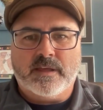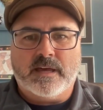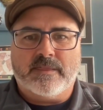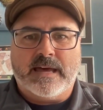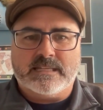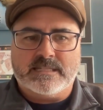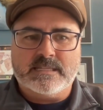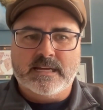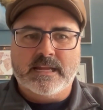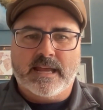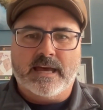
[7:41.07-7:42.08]
that
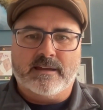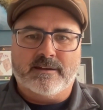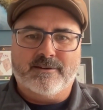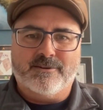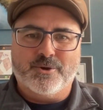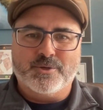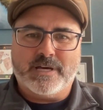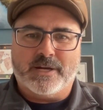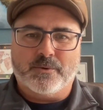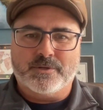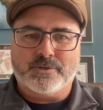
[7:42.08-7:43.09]
CDN knows how
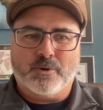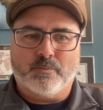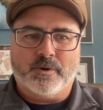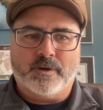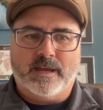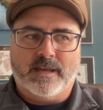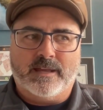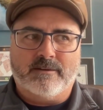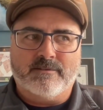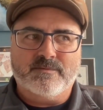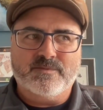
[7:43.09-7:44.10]
to interpret and